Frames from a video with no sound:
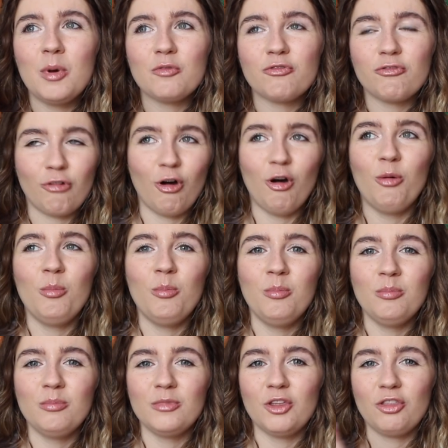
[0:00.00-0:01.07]

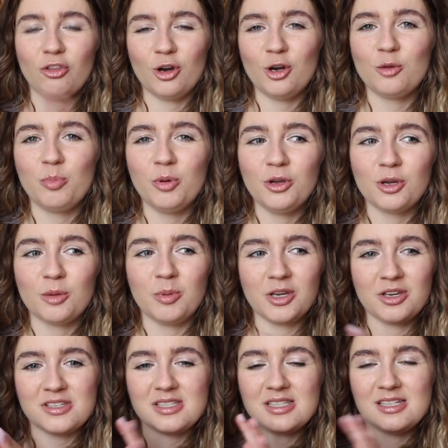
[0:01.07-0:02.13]
from the 3rd book,
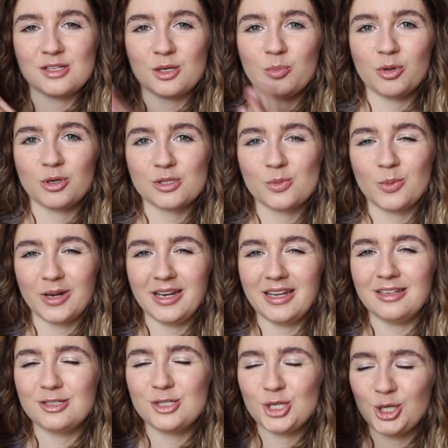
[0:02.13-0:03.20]
because these are books 1
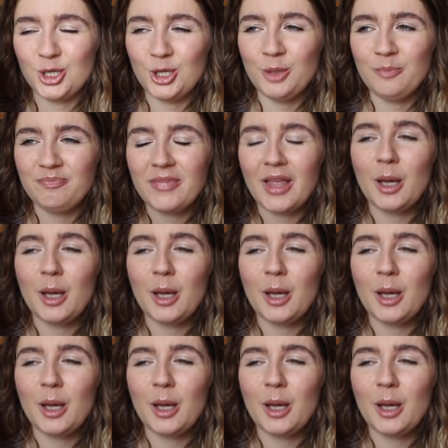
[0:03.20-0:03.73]
and 2,